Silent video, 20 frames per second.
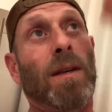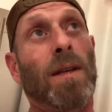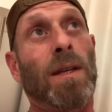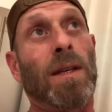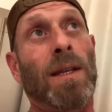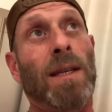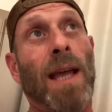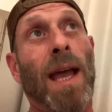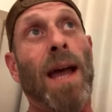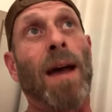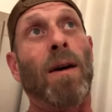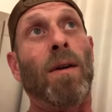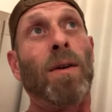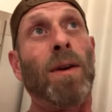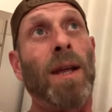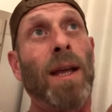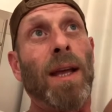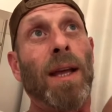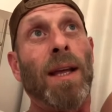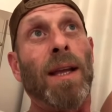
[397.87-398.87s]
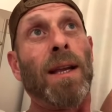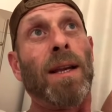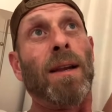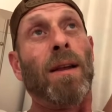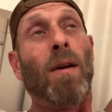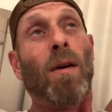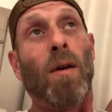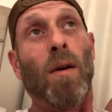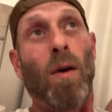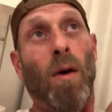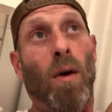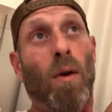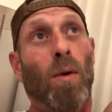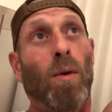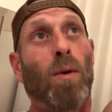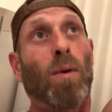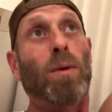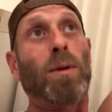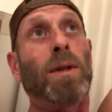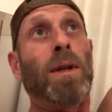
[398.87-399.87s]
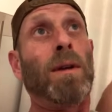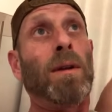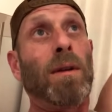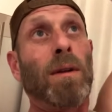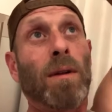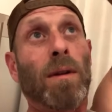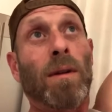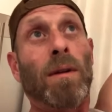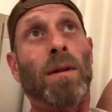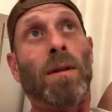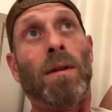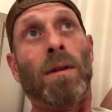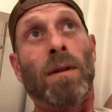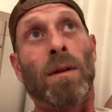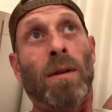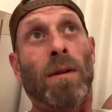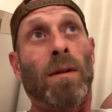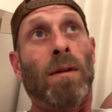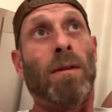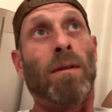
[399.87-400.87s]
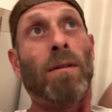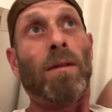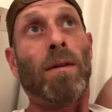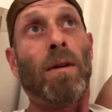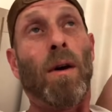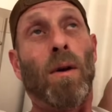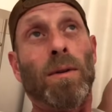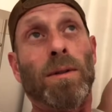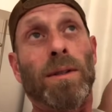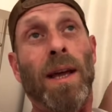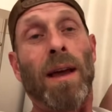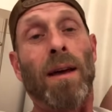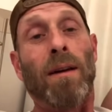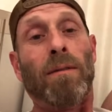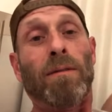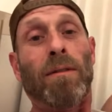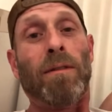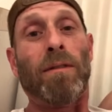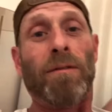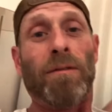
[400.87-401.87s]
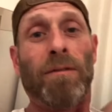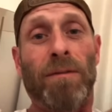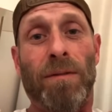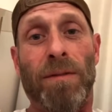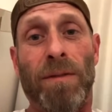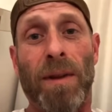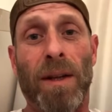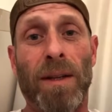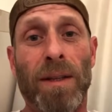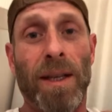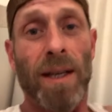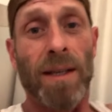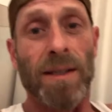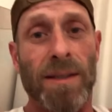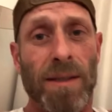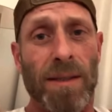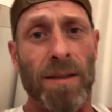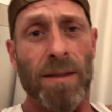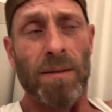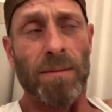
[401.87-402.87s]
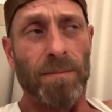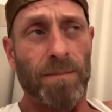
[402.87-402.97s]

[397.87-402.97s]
down in Old Town Vilnius,